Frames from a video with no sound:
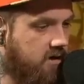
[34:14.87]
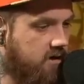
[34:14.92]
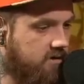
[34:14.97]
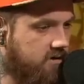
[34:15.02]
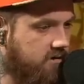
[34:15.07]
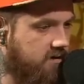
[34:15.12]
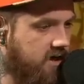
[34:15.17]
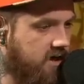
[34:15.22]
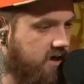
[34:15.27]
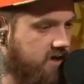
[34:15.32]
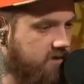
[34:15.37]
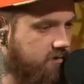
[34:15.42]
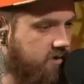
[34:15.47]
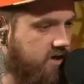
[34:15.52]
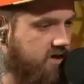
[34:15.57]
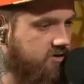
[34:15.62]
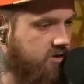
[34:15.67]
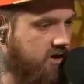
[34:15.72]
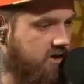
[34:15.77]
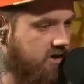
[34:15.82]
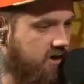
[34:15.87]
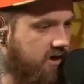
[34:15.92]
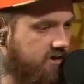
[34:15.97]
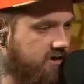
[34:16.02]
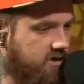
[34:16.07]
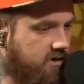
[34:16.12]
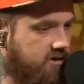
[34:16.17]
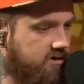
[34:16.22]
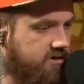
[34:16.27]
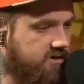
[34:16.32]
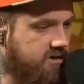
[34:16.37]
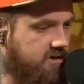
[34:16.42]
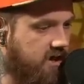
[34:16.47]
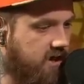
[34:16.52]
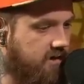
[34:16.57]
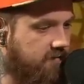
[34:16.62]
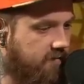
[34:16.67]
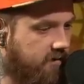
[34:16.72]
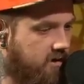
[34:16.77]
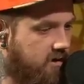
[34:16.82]
so next week Trey Lance goes to
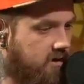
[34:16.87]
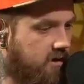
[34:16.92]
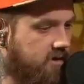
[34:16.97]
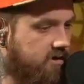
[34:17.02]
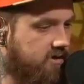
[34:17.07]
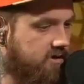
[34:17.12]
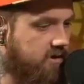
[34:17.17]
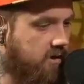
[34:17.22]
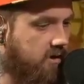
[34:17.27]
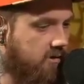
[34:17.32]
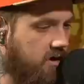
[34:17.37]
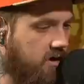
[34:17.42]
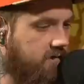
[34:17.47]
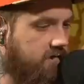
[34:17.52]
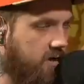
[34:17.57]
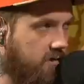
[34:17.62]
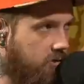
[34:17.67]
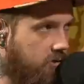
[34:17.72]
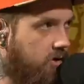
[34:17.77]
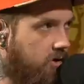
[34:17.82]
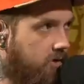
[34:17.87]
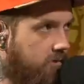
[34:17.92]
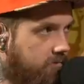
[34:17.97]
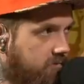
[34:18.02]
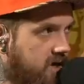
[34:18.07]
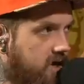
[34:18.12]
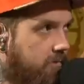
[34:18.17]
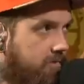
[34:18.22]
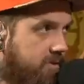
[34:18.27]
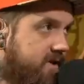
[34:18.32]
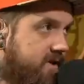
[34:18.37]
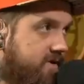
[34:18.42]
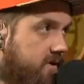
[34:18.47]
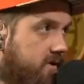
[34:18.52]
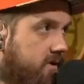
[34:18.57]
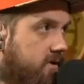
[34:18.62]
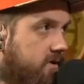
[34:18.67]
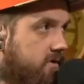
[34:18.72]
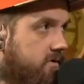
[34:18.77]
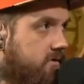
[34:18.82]
Denver, so it, it will be a
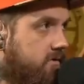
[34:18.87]
blizzard.